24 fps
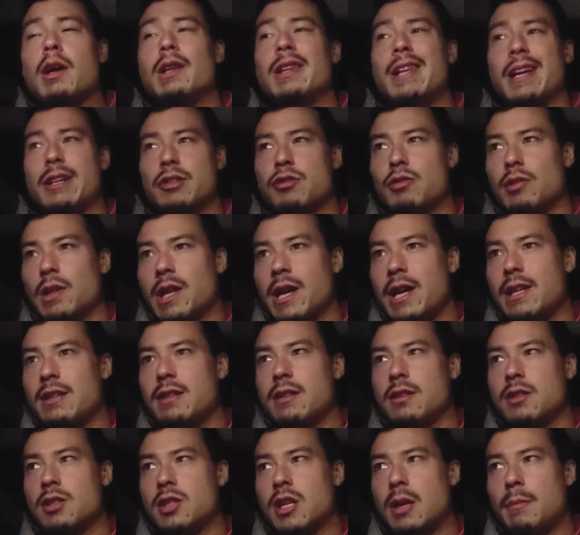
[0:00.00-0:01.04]

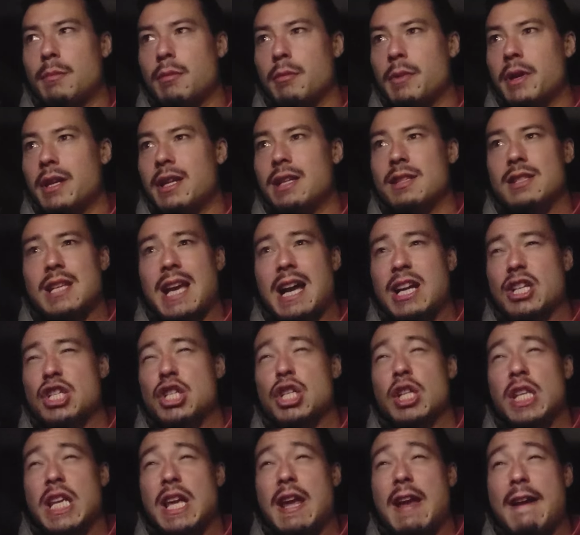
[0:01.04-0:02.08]
electrolyte supplement is
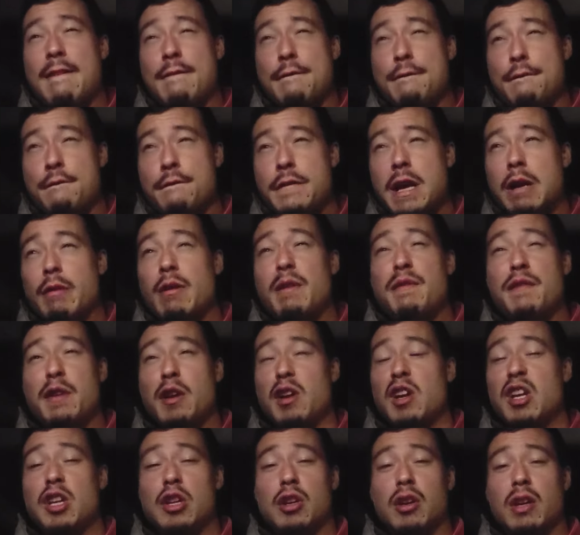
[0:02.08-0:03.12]
actually very,
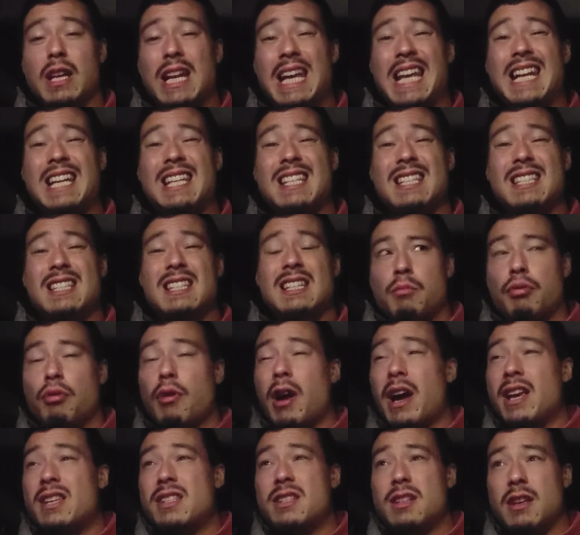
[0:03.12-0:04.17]
very good. It is
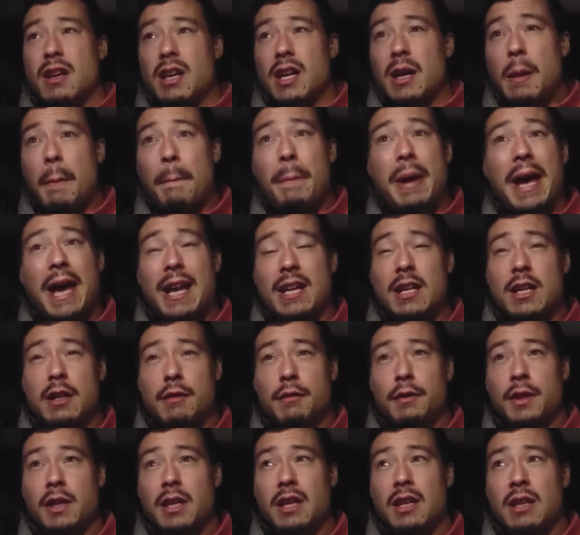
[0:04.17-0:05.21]
priced
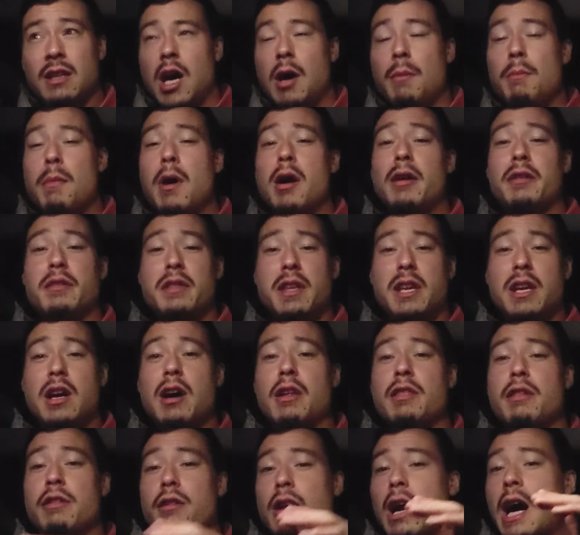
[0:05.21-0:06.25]
competitively among the
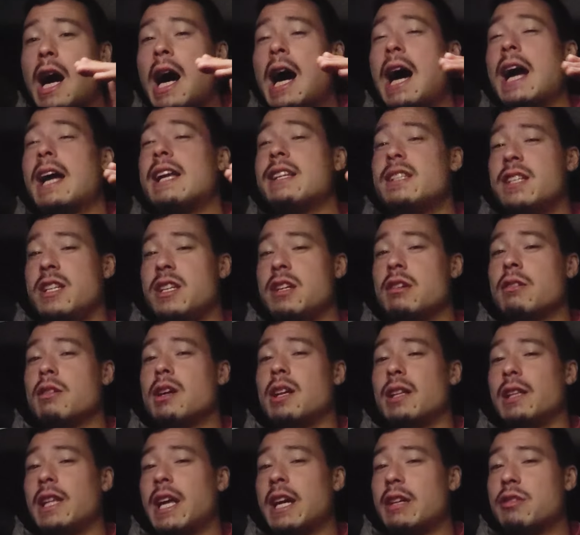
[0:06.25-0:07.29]
other high tier
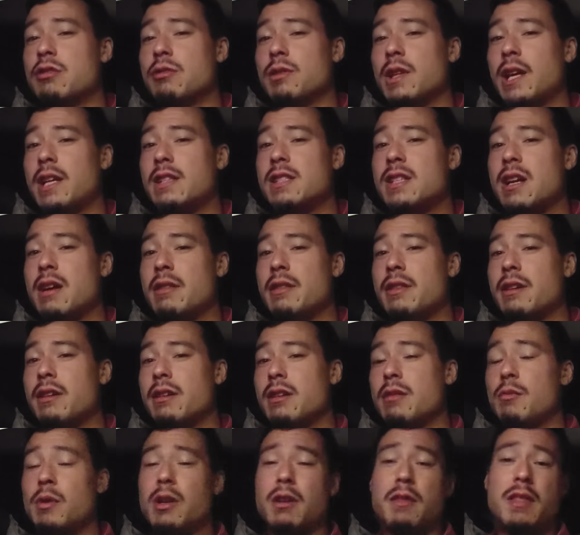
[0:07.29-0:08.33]
electrolytes out there.
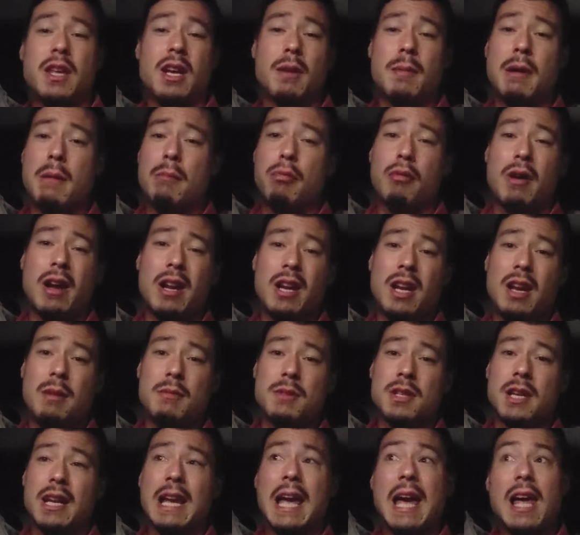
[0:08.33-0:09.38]
You want to think about brand names
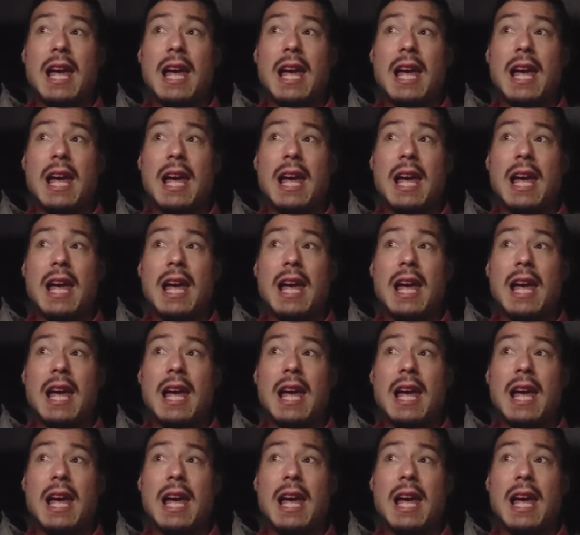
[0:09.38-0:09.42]
like